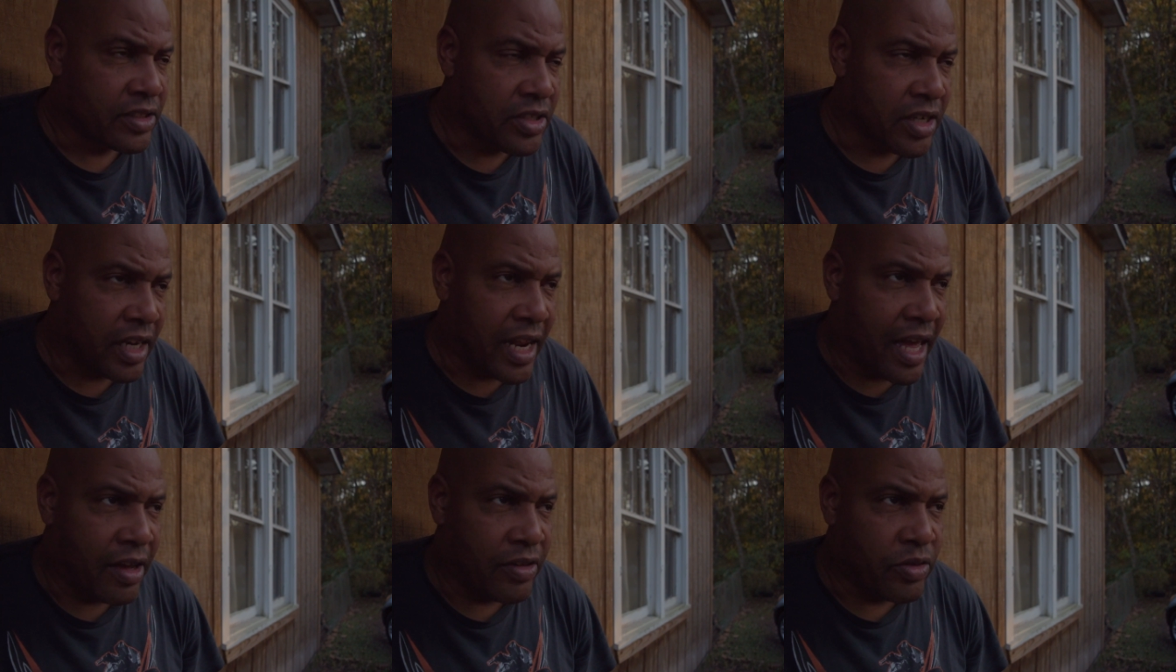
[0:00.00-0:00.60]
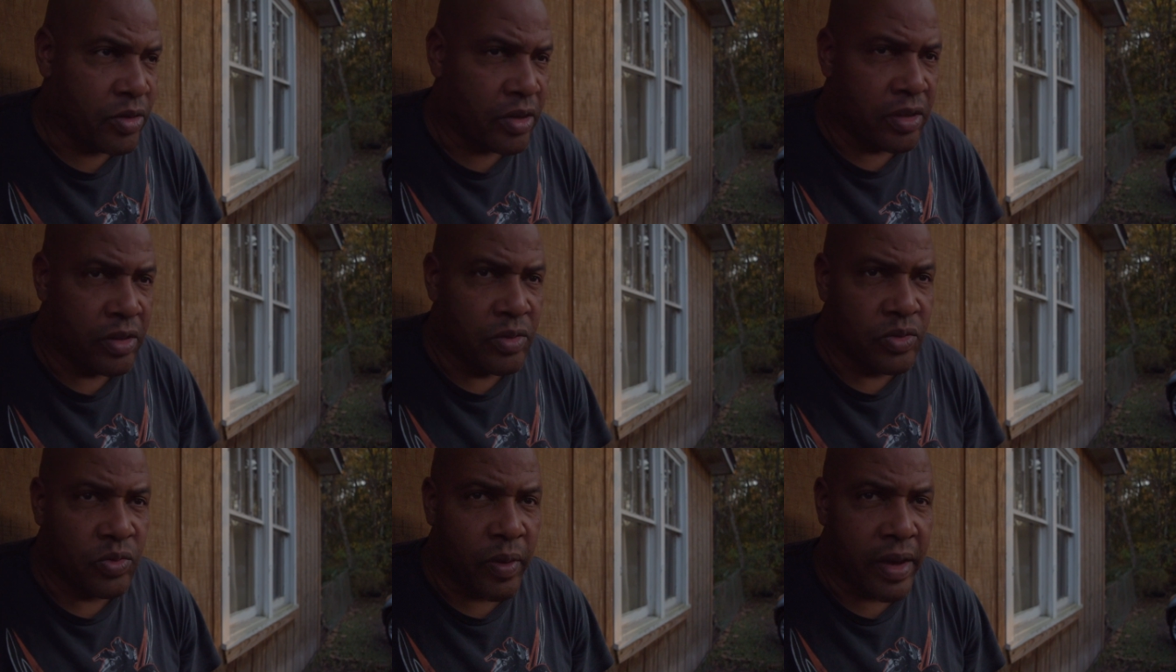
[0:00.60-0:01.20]
to allow you to
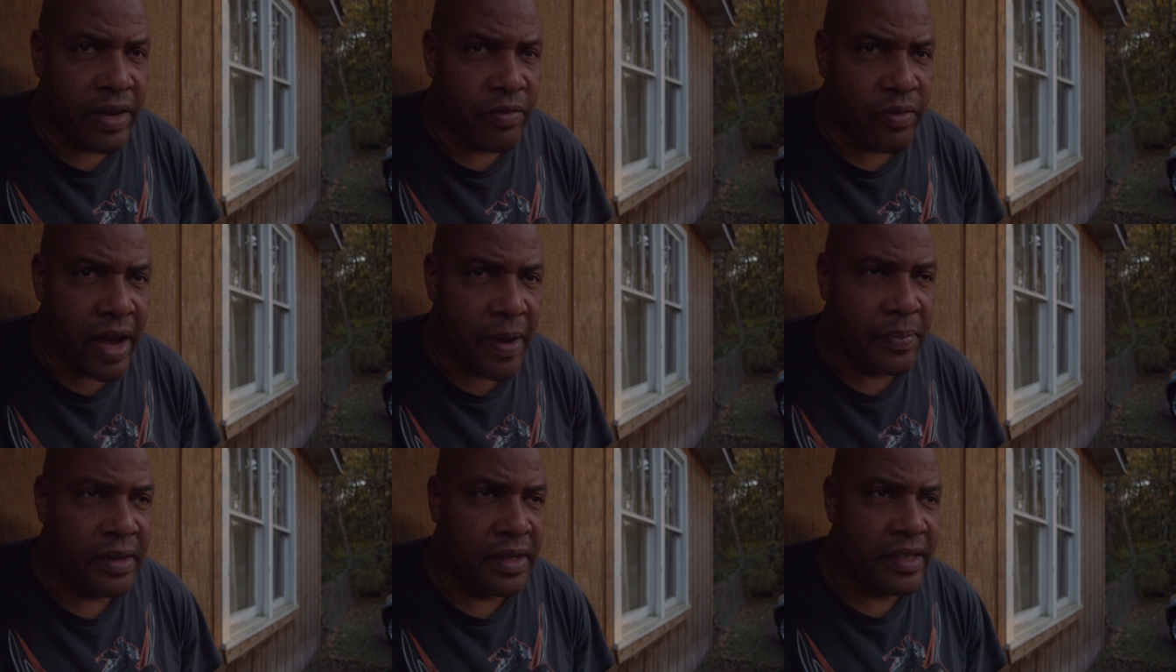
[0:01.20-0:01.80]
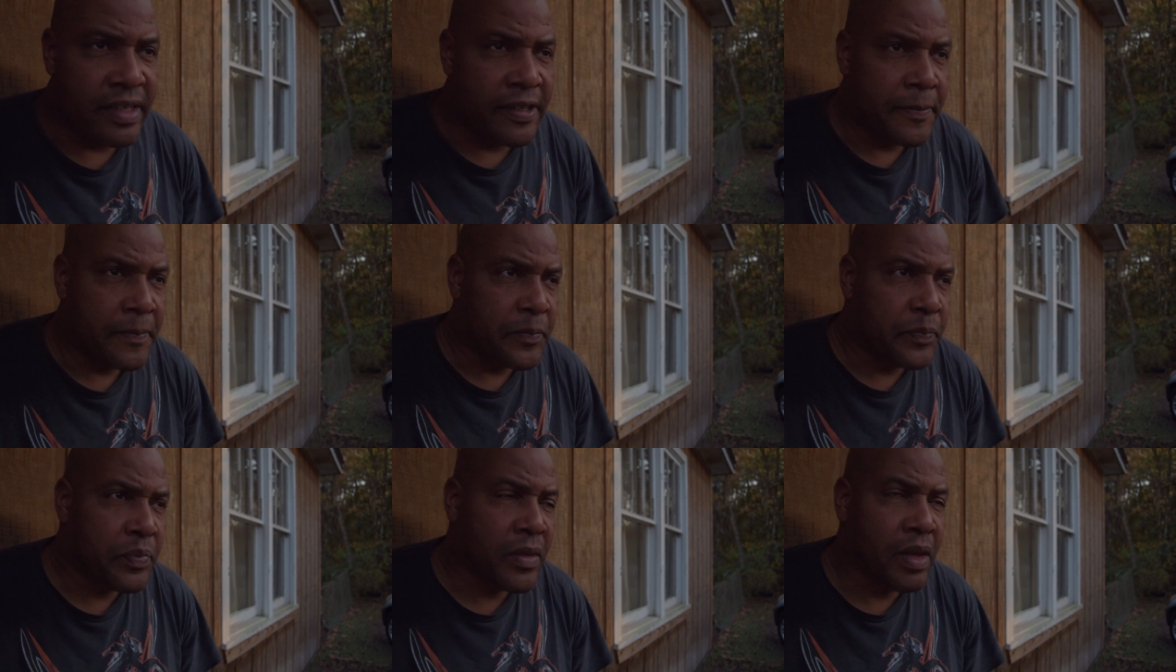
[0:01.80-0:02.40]
lose weight rapidly
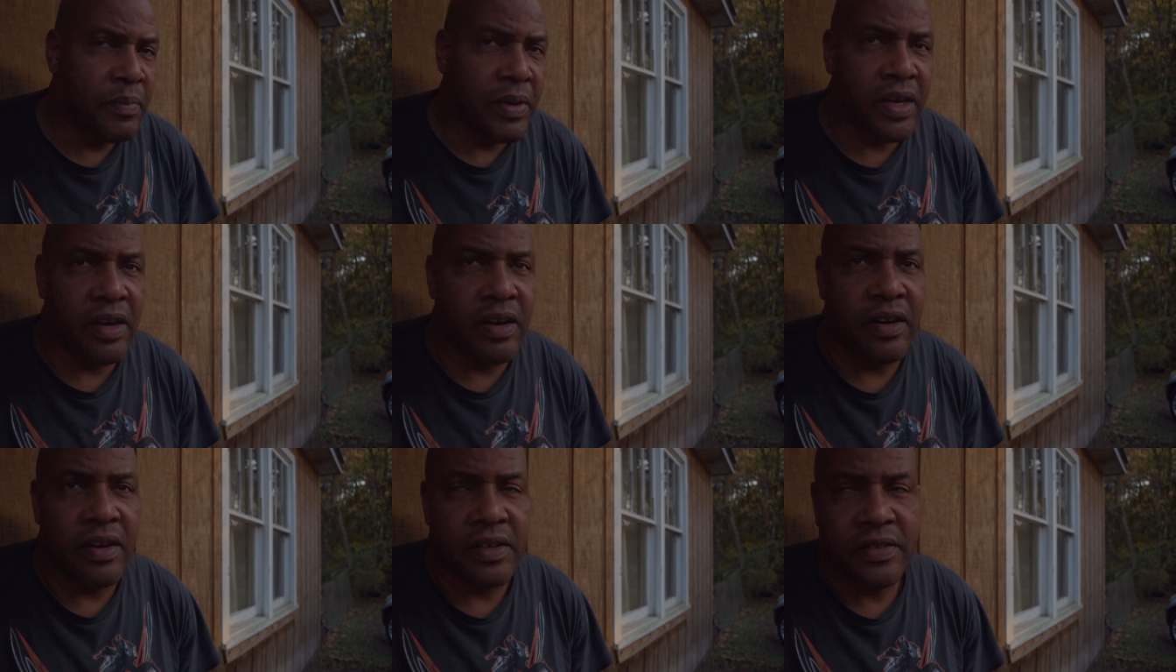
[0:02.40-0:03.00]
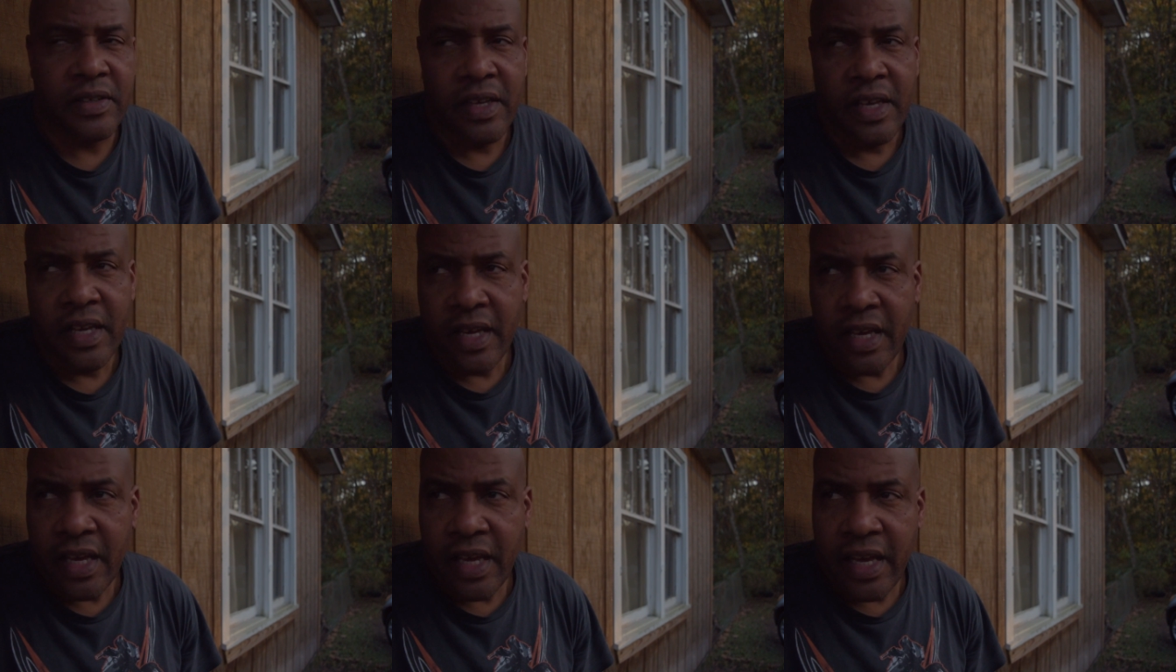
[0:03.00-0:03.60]
because
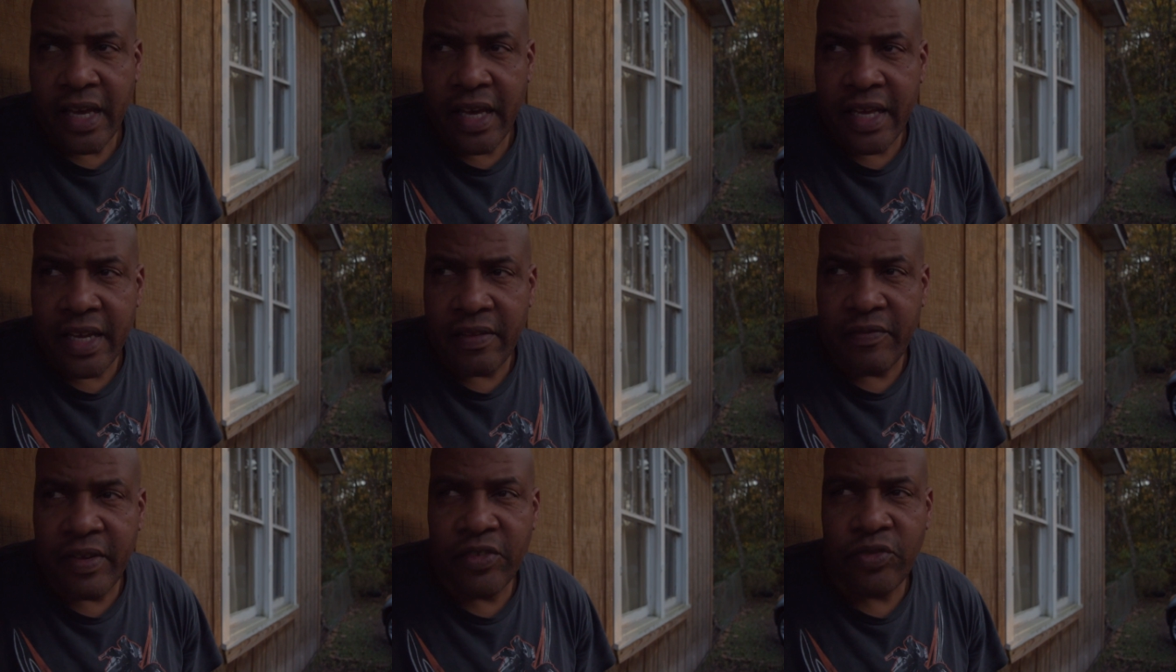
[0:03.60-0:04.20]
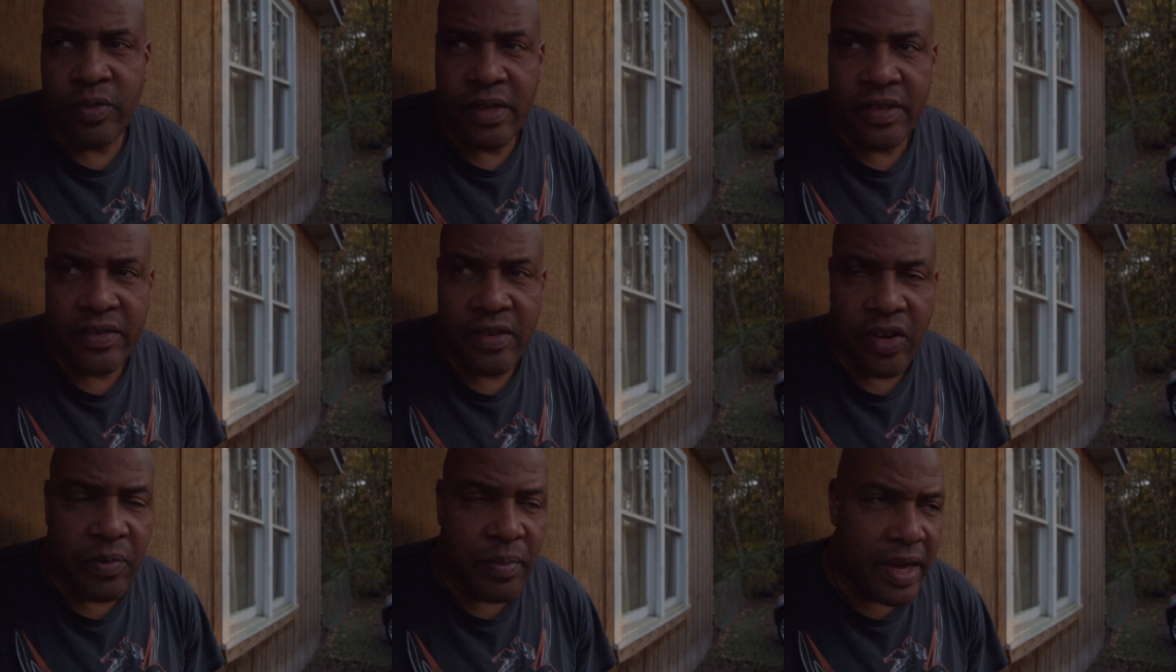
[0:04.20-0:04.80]
it eventually is
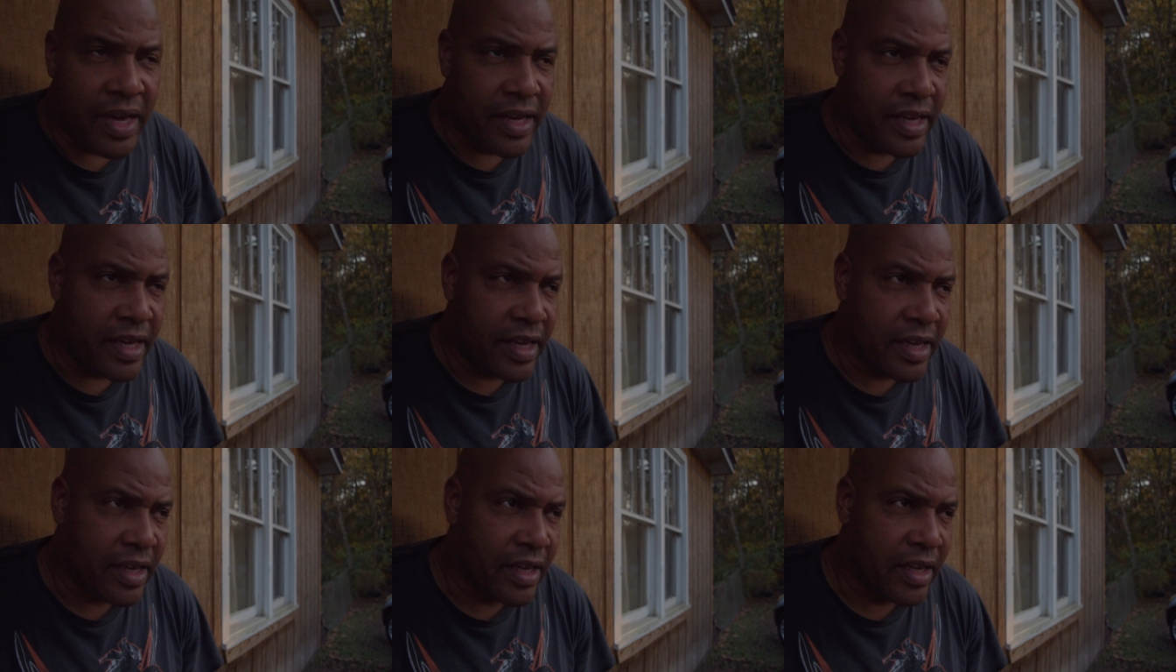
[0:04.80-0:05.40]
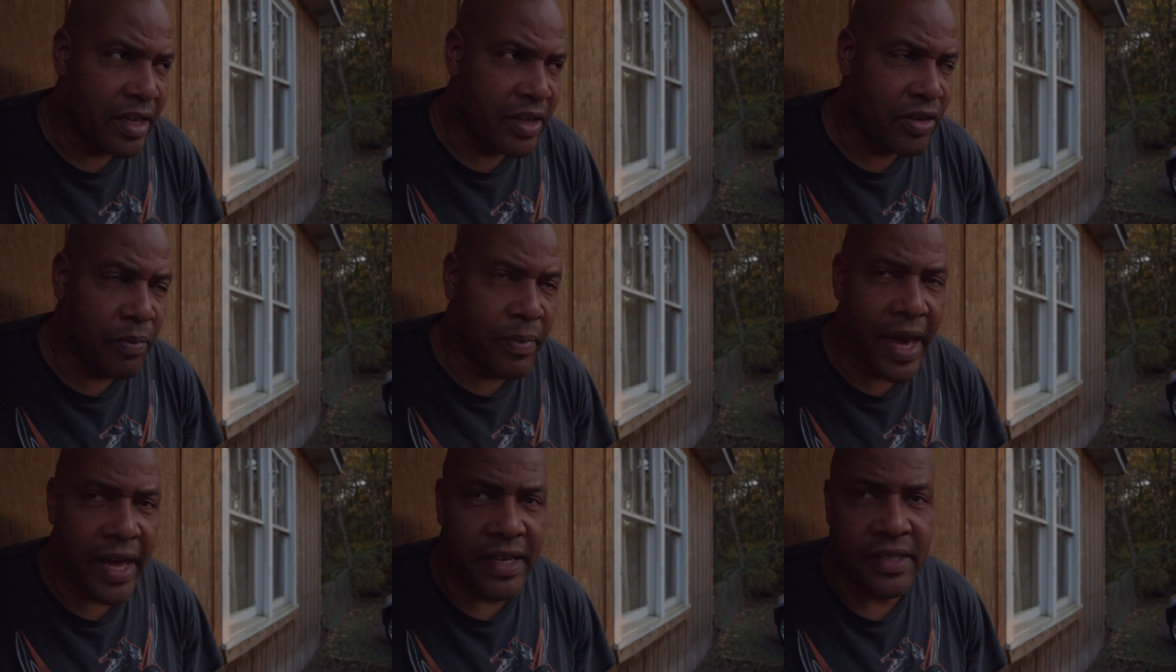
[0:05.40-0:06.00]
going to make
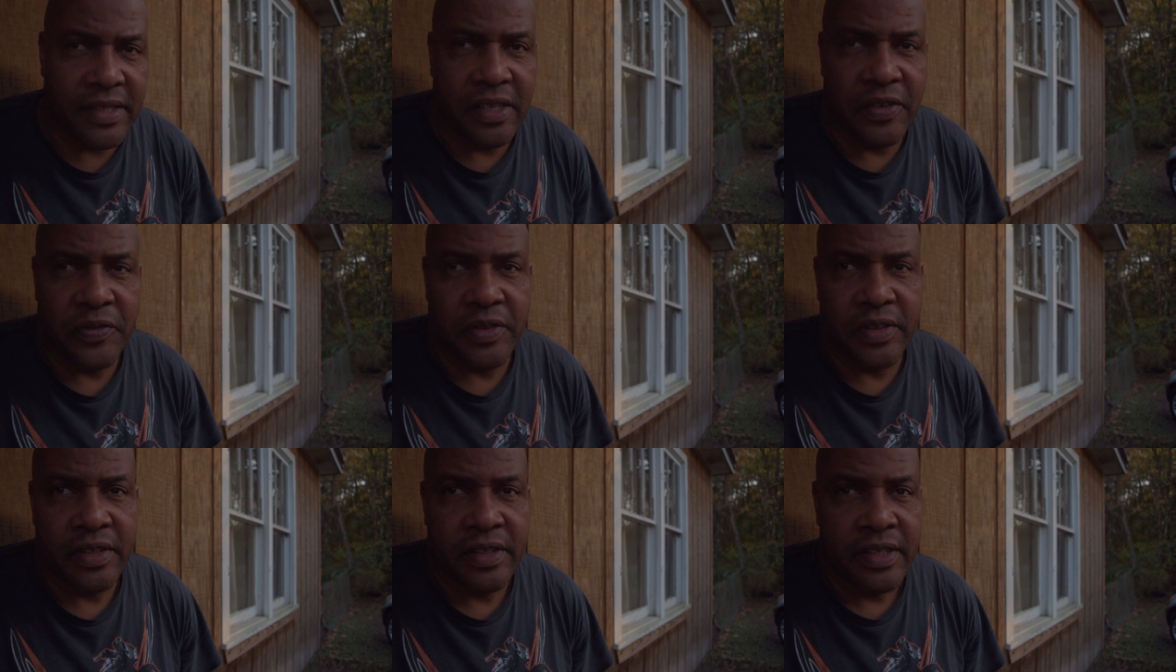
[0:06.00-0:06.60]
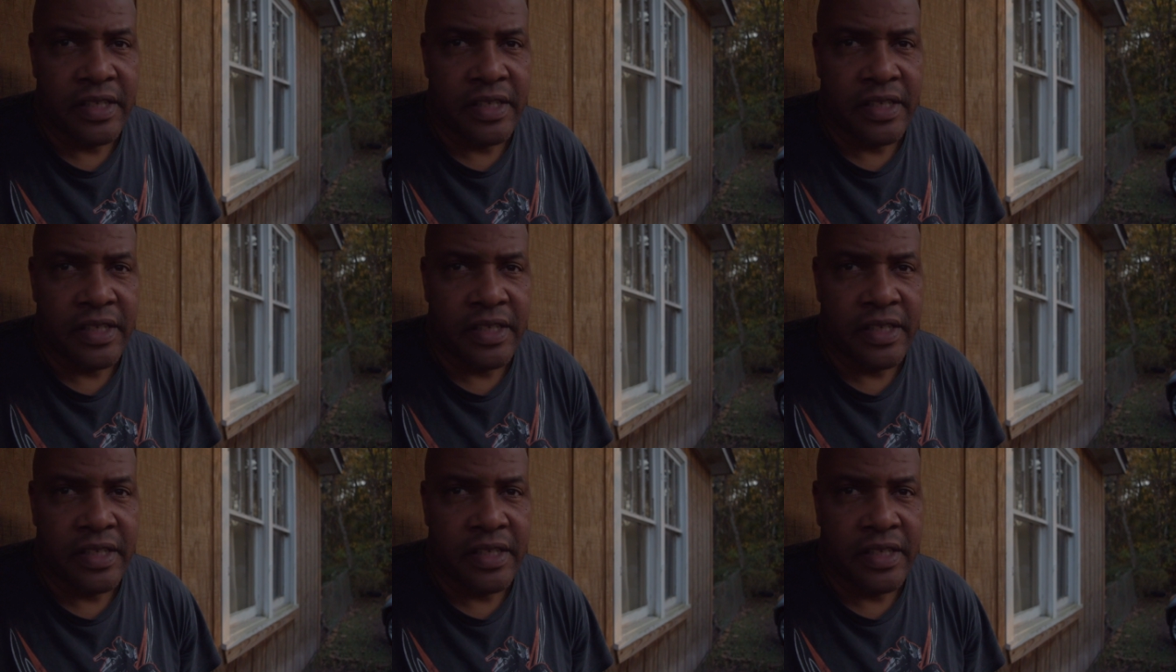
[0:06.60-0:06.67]
your body suffer.